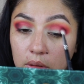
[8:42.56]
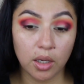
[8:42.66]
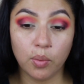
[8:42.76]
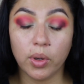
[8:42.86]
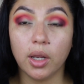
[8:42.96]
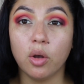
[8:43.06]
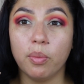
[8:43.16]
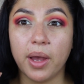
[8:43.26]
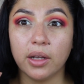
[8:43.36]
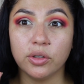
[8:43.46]
You want to go
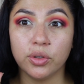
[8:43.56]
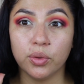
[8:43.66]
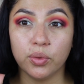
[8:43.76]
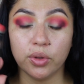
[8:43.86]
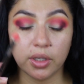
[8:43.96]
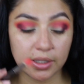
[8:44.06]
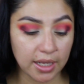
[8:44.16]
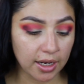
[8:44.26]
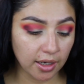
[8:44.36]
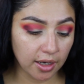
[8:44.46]
back to the
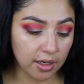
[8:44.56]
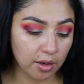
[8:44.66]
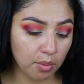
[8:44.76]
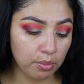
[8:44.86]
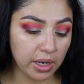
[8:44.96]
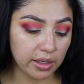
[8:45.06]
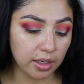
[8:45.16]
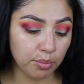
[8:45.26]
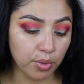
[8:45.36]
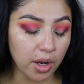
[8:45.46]
second
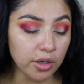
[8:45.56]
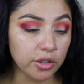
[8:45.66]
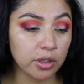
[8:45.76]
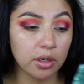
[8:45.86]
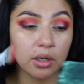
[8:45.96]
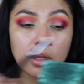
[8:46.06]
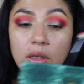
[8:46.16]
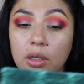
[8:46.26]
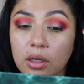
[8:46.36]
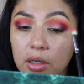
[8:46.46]
blending brush
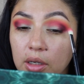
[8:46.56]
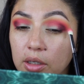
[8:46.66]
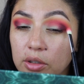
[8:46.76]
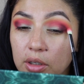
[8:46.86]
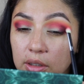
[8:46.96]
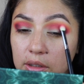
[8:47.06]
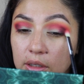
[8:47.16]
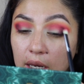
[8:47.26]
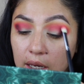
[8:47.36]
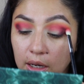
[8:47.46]
and just
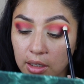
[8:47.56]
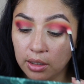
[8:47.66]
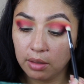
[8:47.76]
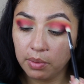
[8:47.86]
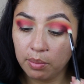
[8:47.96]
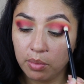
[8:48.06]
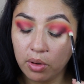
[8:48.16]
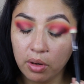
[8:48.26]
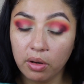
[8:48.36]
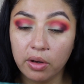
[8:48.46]
taking a little bit
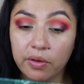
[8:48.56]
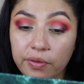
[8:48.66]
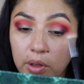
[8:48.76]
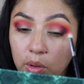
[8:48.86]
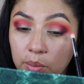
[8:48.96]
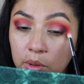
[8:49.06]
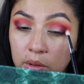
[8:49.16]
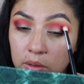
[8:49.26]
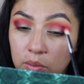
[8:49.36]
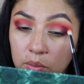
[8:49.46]
more of
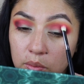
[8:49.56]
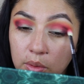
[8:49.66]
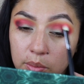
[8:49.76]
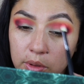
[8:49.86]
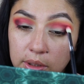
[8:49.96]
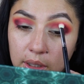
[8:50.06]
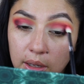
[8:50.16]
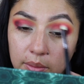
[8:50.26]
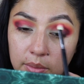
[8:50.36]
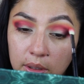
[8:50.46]
Lomo one more
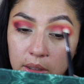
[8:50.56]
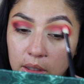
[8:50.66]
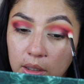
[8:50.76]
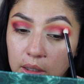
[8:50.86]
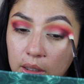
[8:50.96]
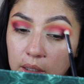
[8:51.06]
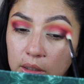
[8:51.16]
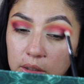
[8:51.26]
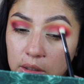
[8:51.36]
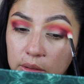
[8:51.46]
time
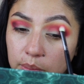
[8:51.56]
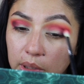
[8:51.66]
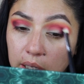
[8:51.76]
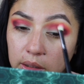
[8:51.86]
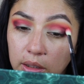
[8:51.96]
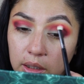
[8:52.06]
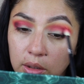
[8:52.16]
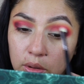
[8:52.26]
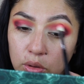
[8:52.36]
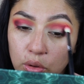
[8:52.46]
and just
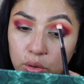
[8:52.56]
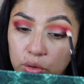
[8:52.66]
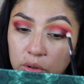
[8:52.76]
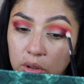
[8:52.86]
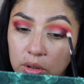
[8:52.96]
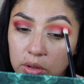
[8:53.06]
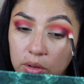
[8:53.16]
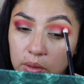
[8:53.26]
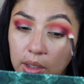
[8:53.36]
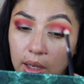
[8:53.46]
blending those
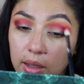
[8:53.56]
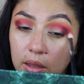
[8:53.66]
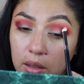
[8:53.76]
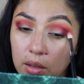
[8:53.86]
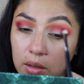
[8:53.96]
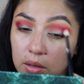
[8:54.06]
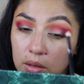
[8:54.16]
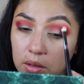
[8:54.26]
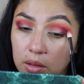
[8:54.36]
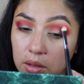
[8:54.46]
together,
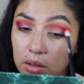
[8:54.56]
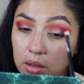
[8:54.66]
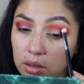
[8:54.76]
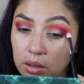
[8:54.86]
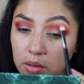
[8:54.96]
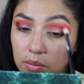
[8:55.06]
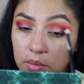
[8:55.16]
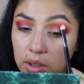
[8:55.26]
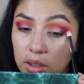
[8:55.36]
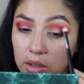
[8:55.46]

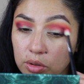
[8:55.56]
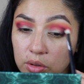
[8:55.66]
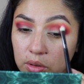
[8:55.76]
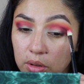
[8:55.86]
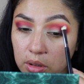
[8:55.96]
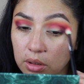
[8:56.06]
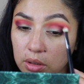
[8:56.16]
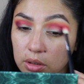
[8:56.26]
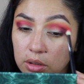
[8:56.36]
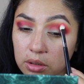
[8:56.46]
making sure
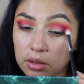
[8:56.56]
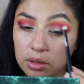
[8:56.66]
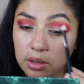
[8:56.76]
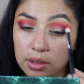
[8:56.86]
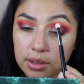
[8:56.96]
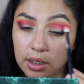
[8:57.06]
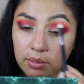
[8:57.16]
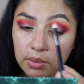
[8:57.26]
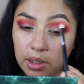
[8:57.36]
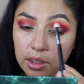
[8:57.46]
there's just
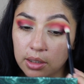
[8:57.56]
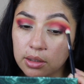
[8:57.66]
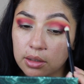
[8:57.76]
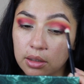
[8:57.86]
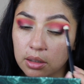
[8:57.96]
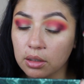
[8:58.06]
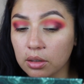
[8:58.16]
seamless.